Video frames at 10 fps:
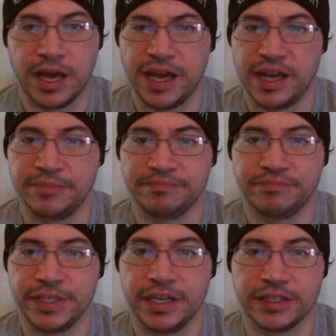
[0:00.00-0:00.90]
Yeah,
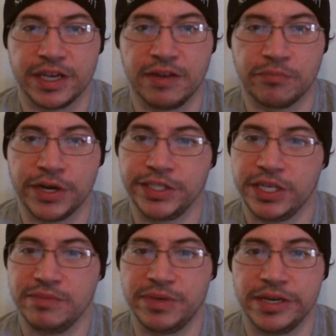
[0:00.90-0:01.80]
it's kind of
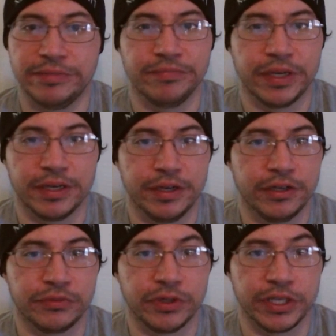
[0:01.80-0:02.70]
pricey, but I
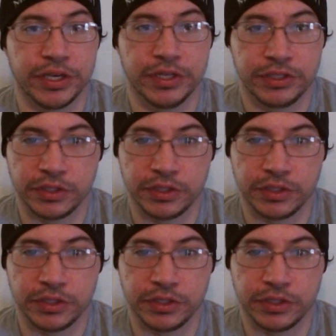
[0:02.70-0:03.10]
hear it's really good,